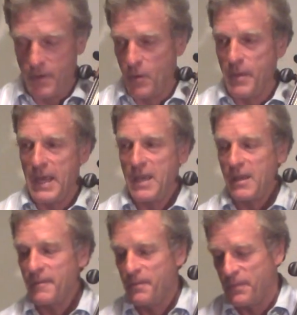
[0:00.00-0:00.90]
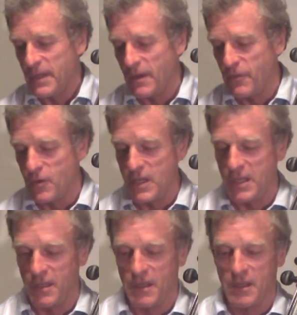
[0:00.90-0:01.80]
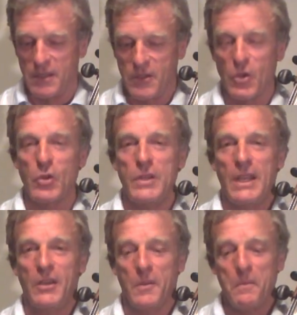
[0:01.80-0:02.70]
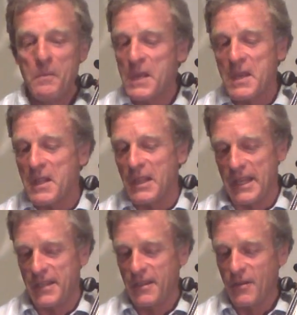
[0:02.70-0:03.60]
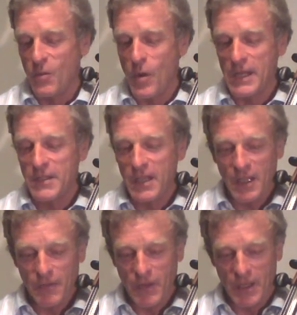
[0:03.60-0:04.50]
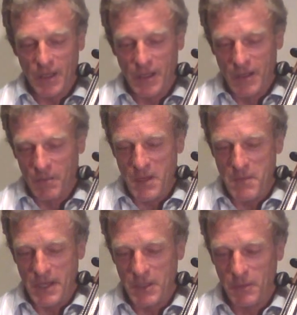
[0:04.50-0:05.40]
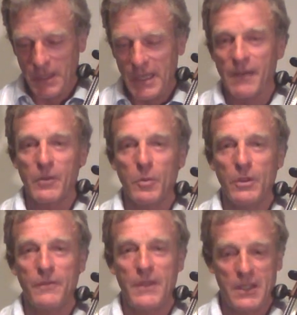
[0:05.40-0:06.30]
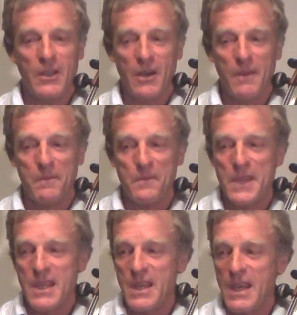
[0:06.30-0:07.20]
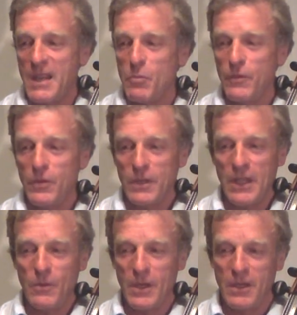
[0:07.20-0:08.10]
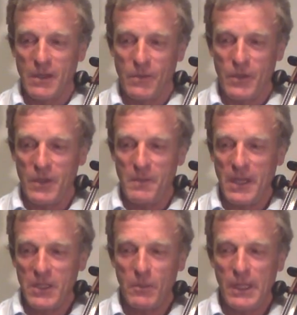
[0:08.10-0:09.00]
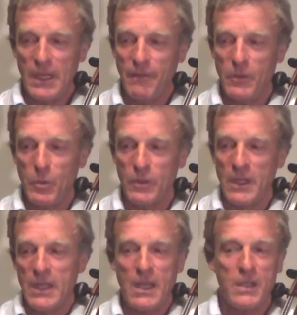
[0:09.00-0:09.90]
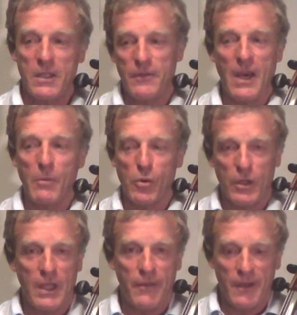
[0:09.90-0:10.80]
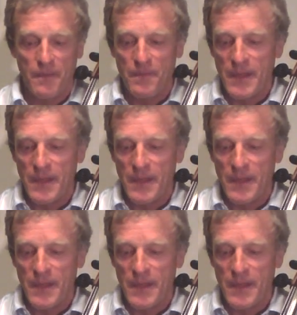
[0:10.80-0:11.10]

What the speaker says: obeying a very stern dictum, let one singing finger be maximally comfortable if this time, and move to another one which is maximally comfortable. And this is far more clever